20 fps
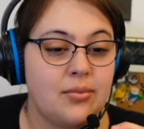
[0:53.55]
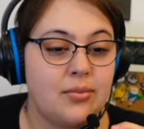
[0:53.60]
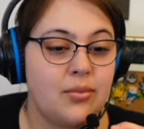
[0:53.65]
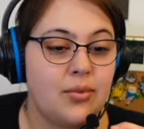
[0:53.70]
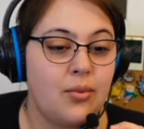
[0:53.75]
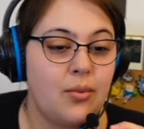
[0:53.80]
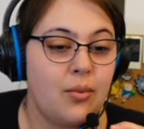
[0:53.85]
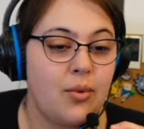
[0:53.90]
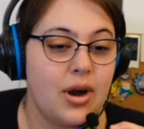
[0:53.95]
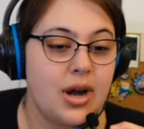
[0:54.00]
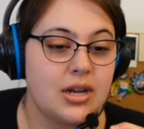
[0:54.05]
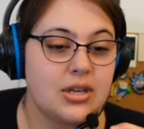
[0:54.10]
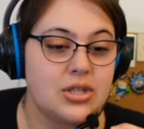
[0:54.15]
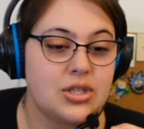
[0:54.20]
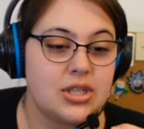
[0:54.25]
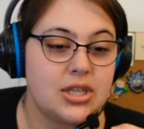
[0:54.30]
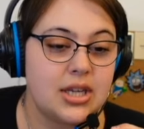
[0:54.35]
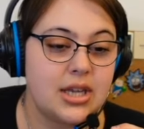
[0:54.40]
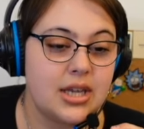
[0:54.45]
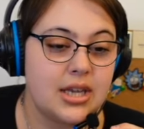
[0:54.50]

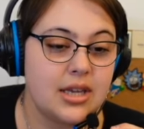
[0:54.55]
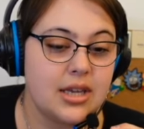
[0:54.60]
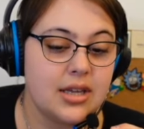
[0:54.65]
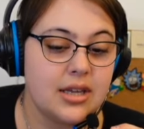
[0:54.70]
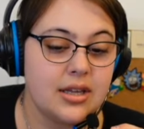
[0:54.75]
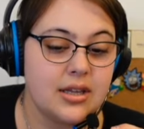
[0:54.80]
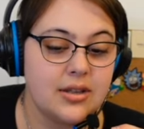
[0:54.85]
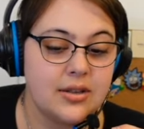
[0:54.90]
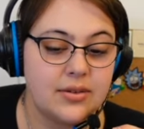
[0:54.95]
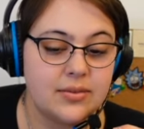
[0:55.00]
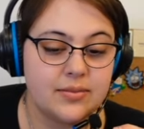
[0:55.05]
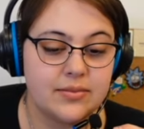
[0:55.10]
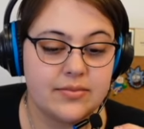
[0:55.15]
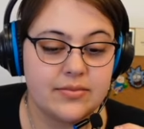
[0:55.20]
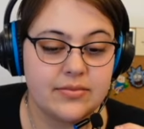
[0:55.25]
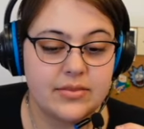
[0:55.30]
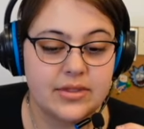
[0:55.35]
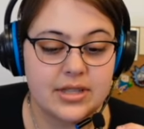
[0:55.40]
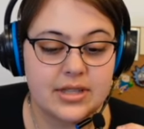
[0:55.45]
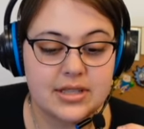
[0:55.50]
watching
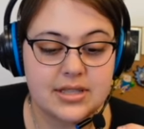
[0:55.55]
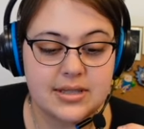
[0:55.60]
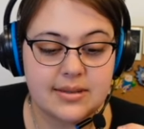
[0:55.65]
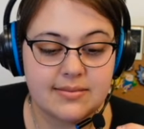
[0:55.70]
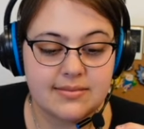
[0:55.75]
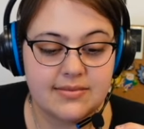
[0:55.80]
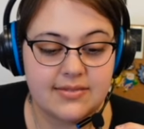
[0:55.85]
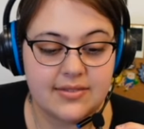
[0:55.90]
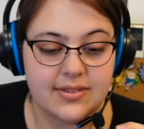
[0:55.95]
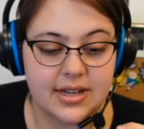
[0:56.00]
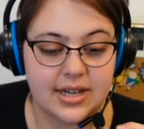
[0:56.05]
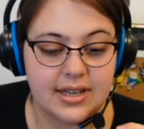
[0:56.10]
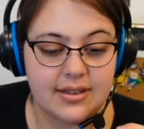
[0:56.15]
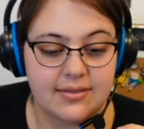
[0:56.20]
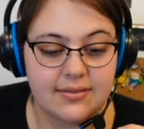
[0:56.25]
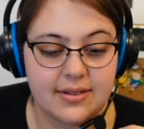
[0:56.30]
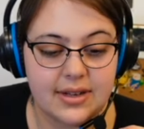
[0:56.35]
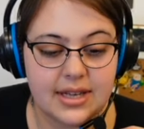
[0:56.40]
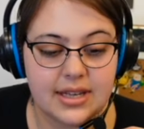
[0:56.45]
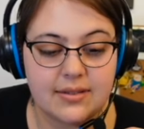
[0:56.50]
some
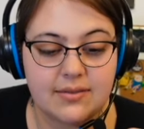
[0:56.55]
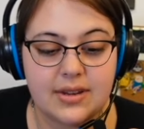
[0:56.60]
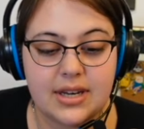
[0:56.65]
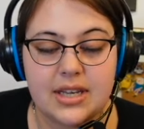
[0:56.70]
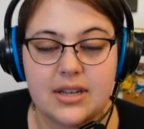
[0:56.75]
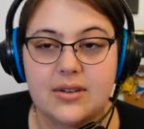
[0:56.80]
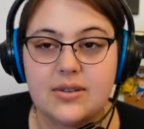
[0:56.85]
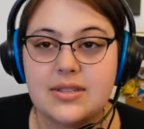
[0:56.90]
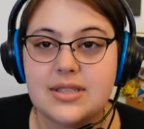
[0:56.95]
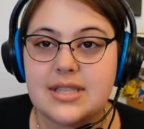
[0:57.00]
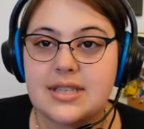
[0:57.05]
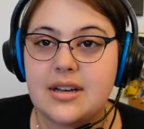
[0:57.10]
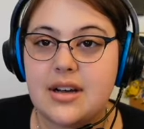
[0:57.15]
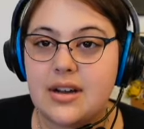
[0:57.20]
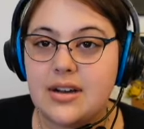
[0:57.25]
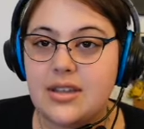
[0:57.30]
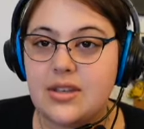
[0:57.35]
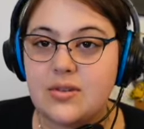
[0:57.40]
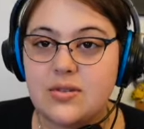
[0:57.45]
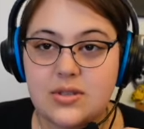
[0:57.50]
funny fucking videos
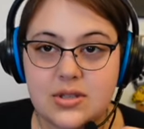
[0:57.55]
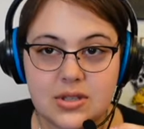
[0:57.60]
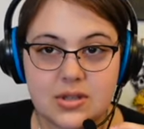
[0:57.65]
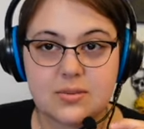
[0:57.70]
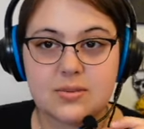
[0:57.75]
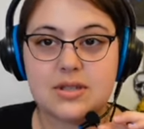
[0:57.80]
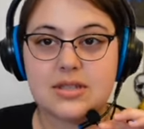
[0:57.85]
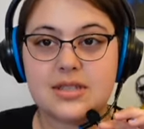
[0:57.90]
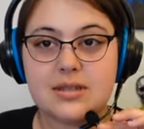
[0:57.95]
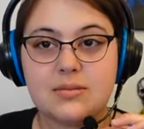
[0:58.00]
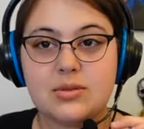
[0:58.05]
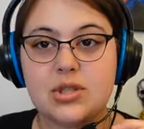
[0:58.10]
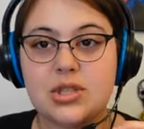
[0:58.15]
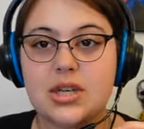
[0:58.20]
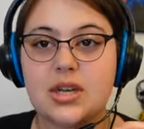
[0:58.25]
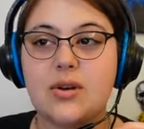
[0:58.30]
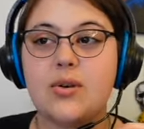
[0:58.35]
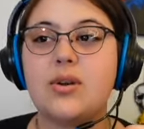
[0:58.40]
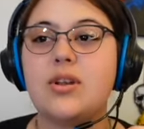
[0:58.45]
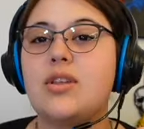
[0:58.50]
on YouTube or some
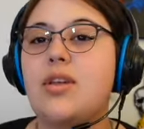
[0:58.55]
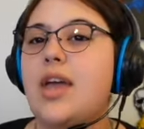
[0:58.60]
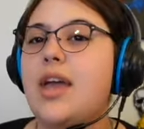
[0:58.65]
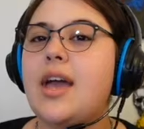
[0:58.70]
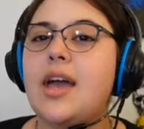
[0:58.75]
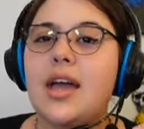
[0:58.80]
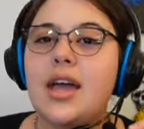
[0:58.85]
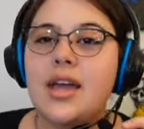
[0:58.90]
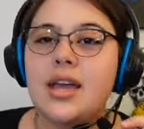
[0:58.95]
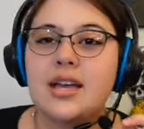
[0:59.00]
shit, or like